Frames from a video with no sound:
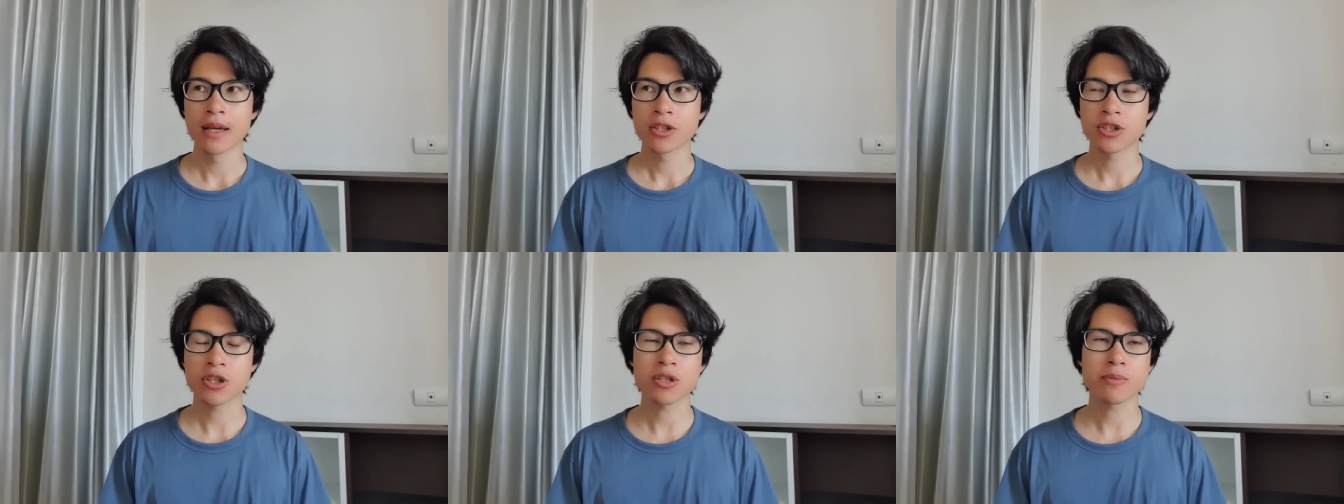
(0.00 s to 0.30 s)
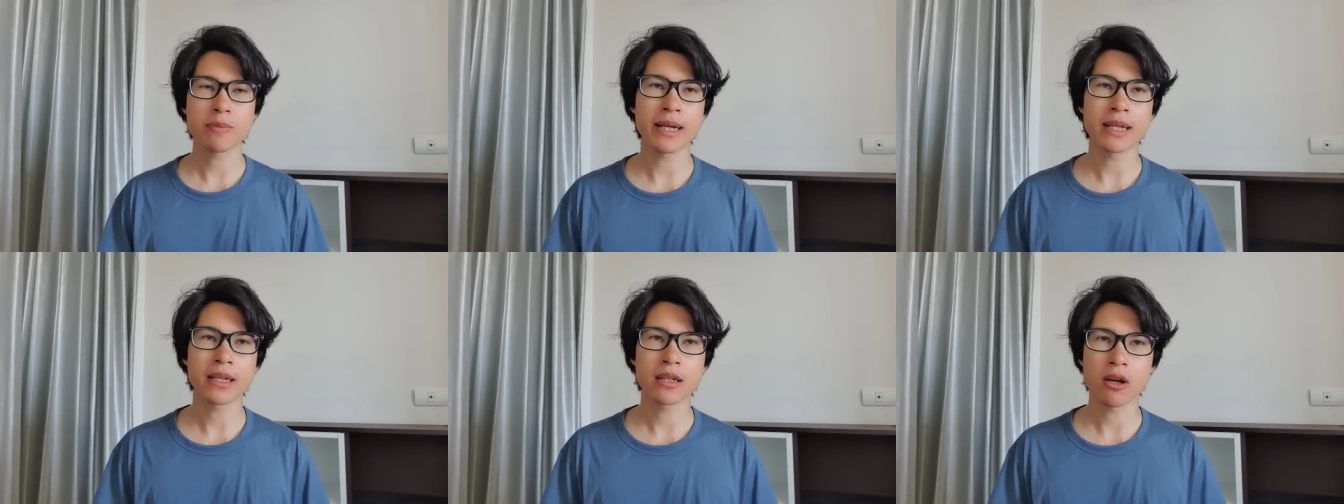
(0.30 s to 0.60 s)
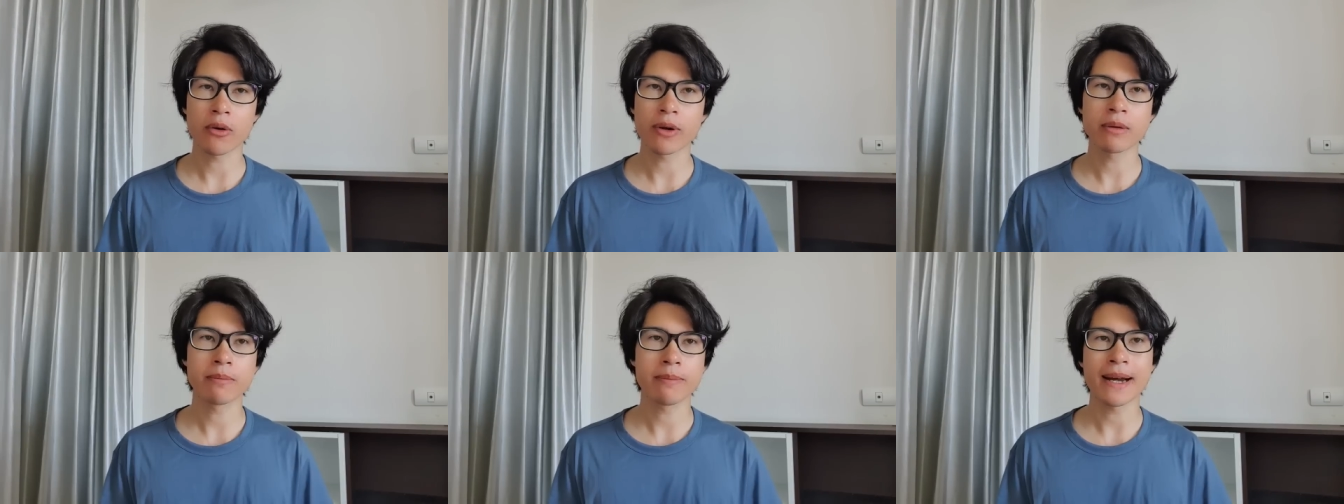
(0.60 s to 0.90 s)
just by
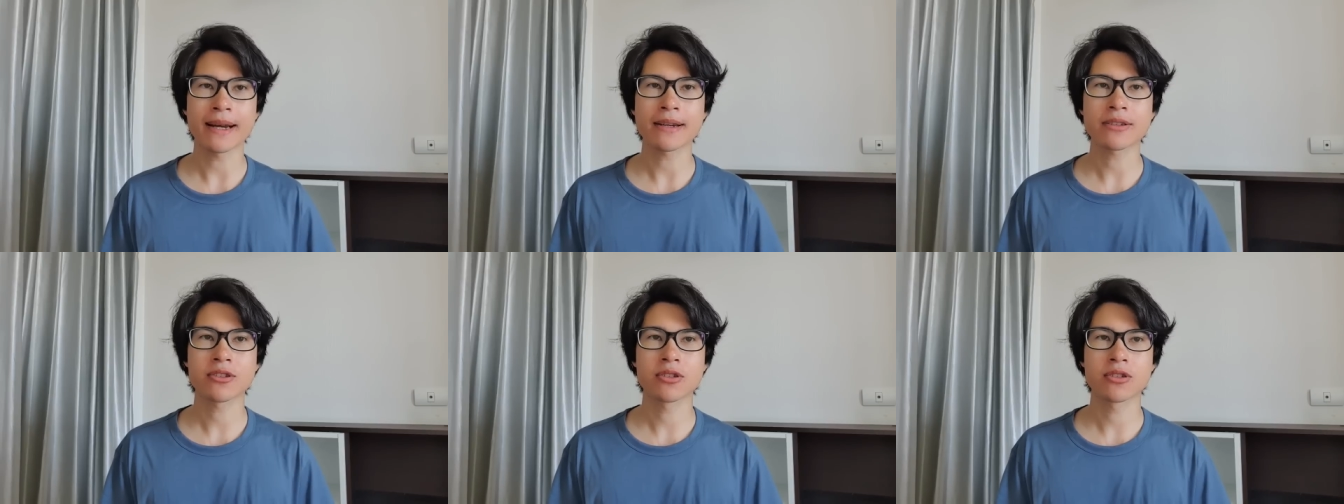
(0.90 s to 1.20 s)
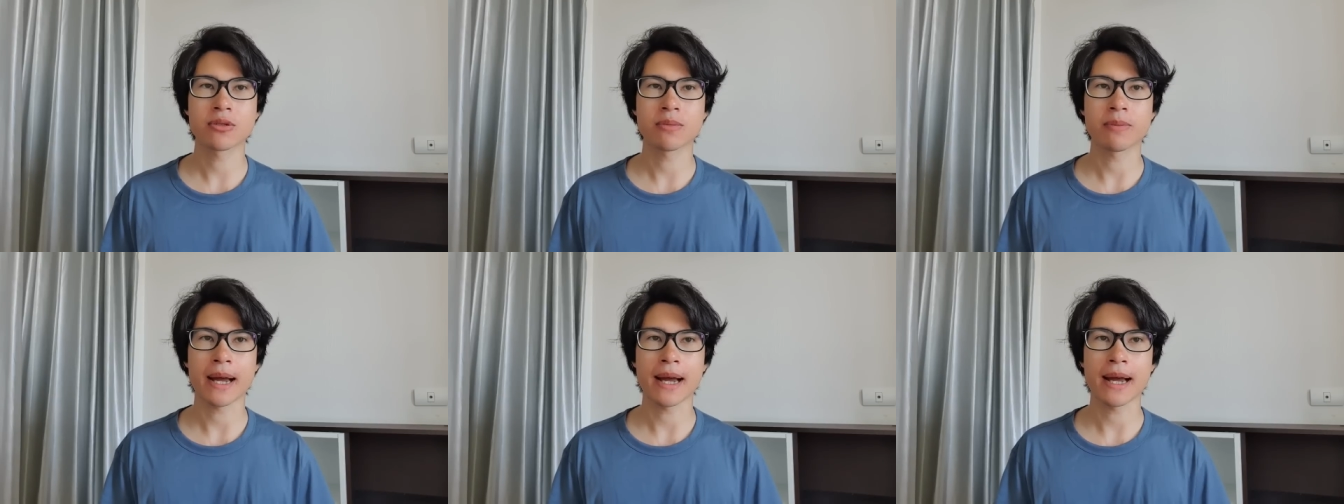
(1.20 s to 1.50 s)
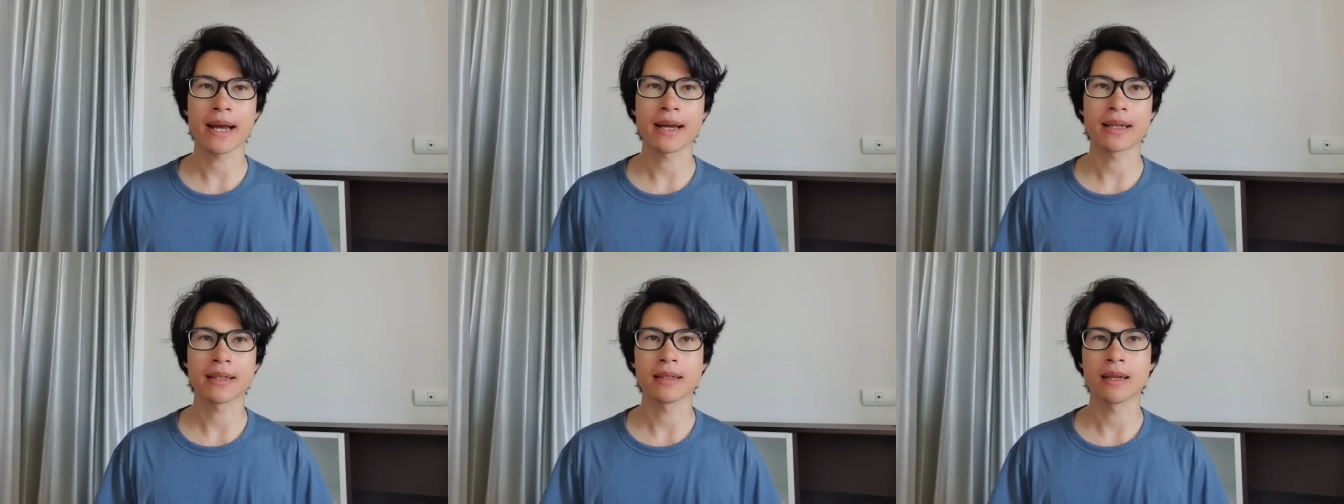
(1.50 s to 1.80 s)
going back to
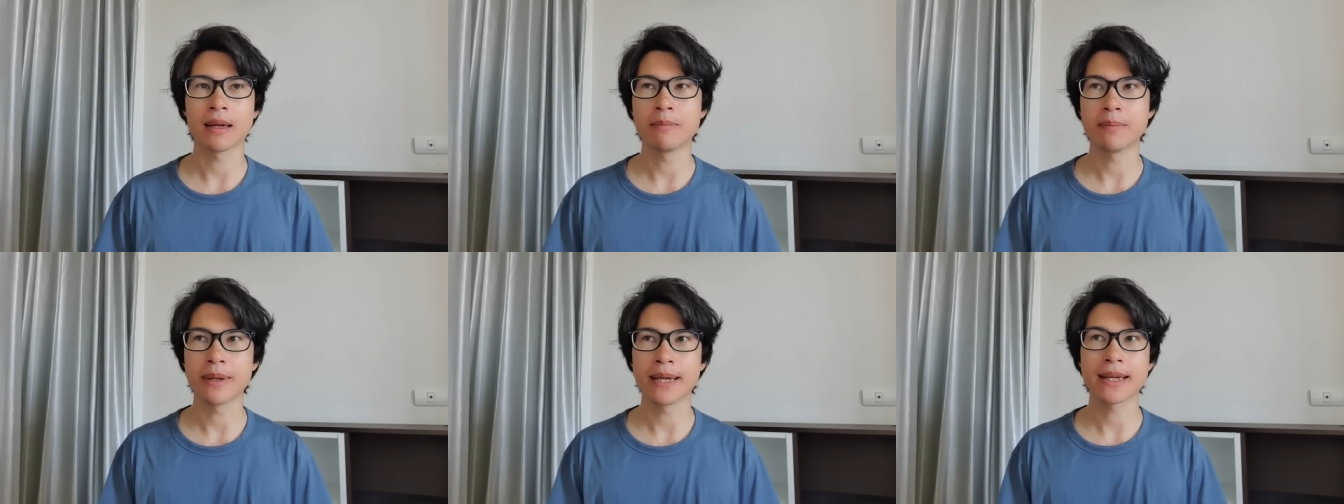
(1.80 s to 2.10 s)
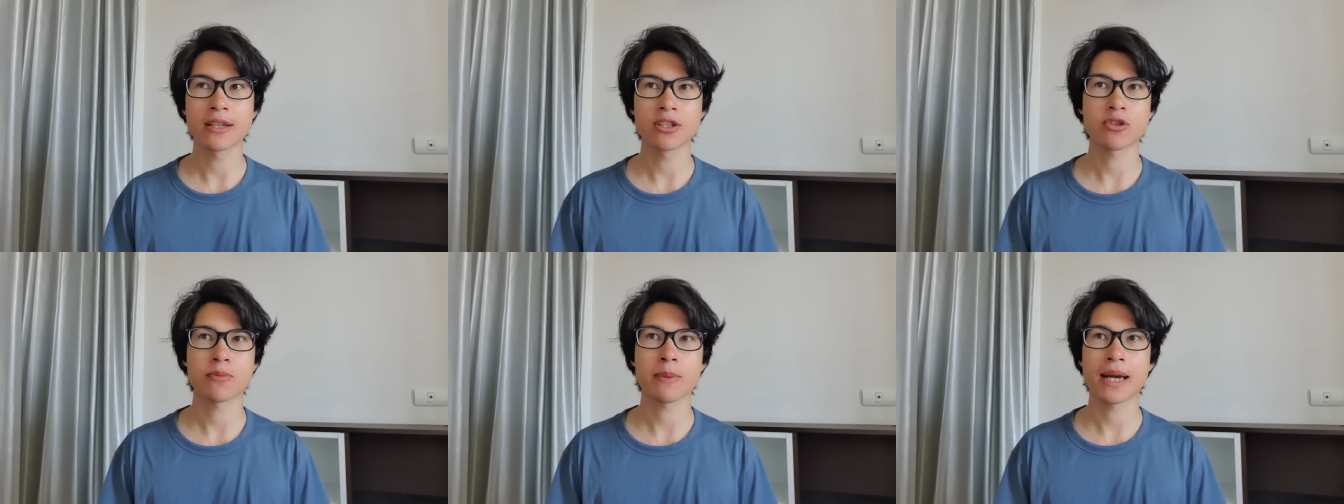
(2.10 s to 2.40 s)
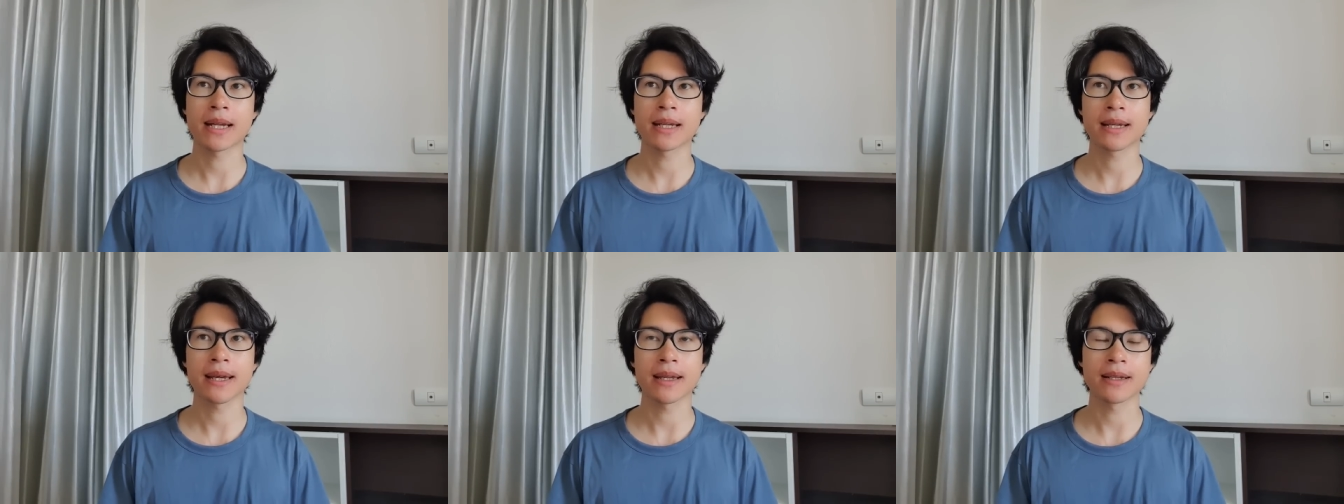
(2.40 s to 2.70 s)
Japan and being in
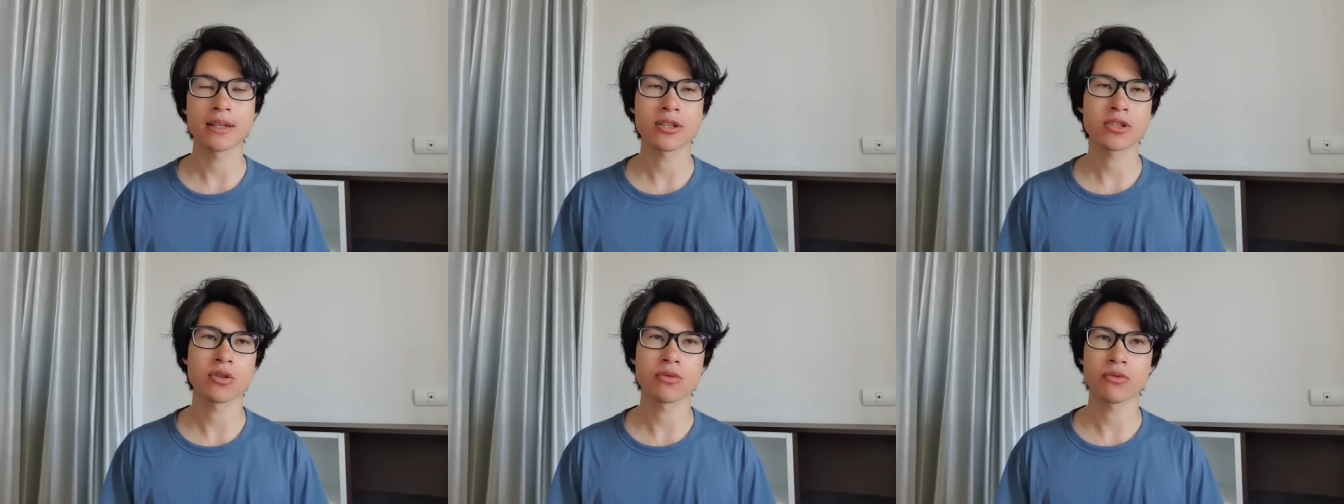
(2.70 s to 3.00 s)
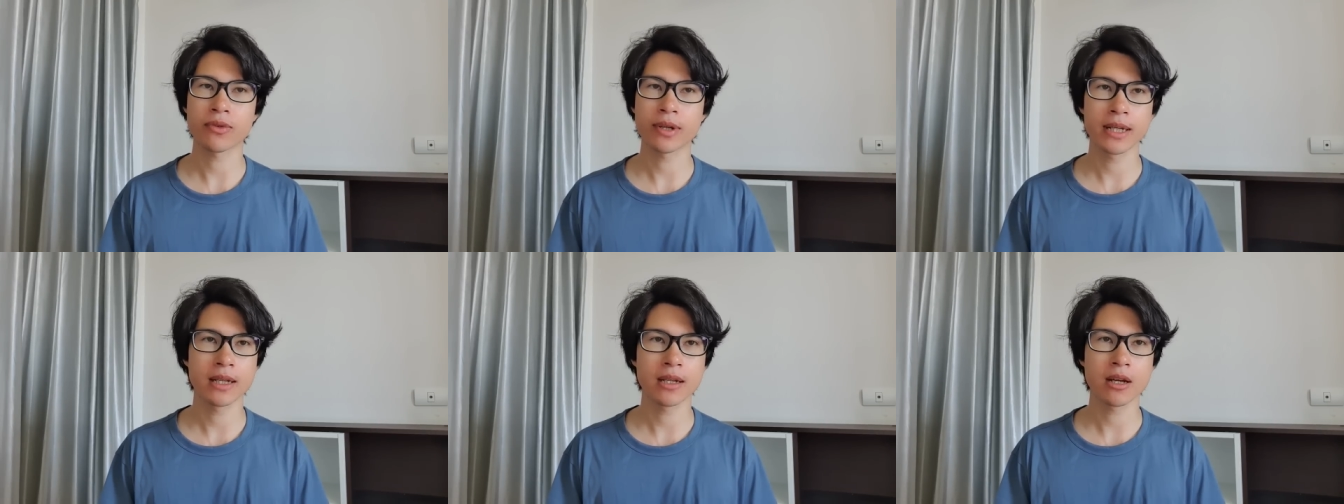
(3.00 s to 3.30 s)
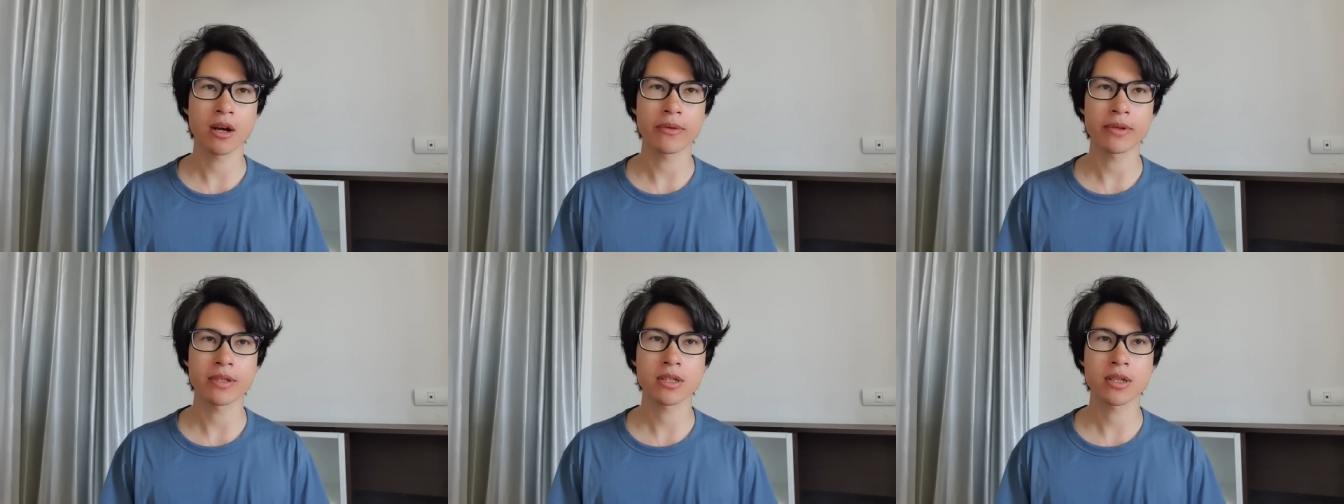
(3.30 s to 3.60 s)
Japan again, it's not really
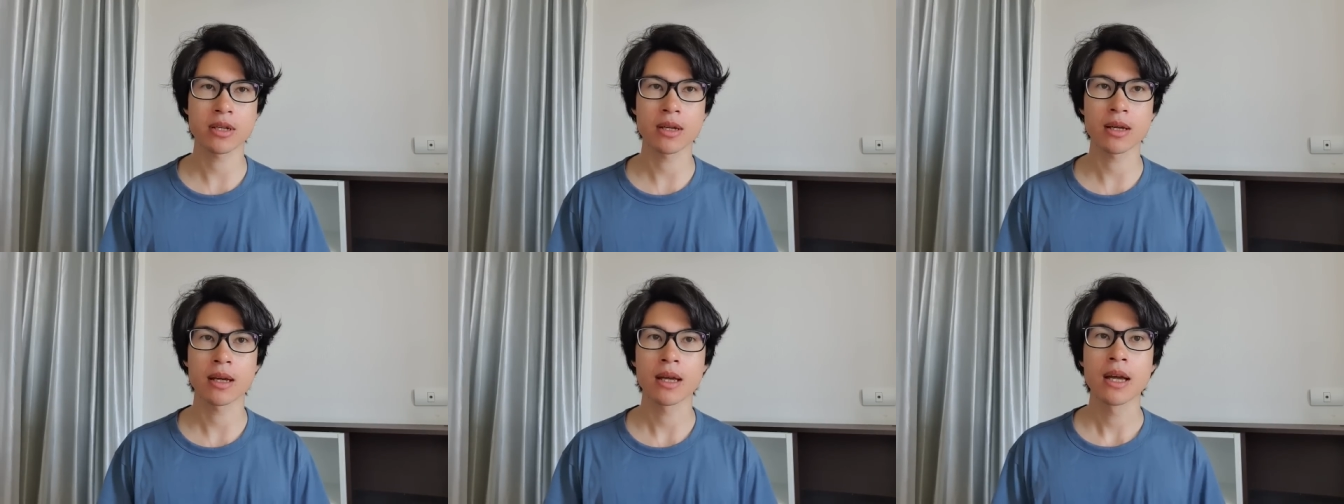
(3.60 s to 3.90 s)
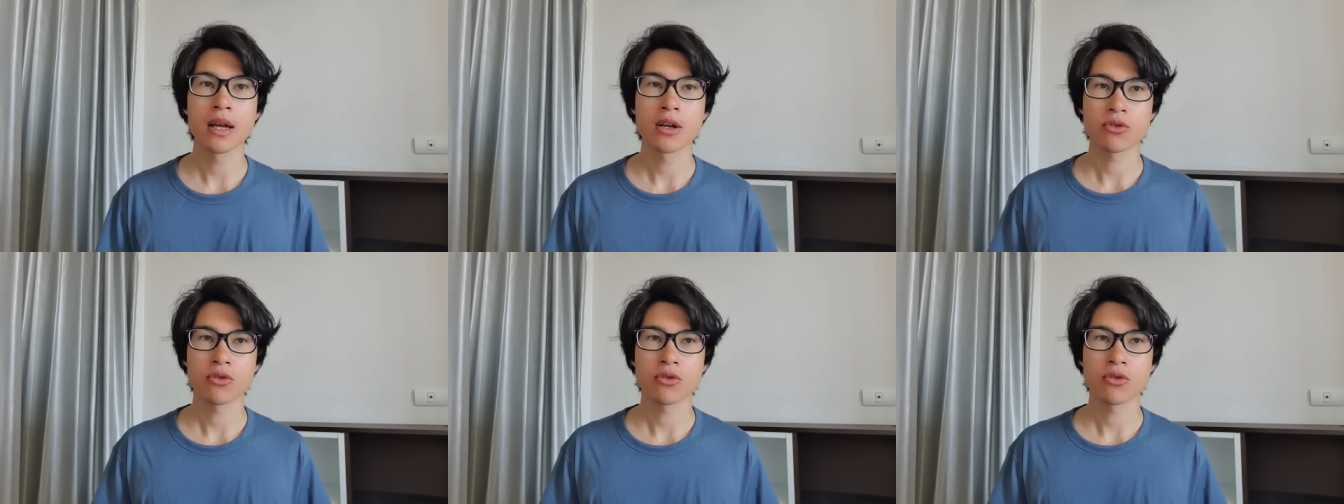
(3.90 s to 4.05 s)
going to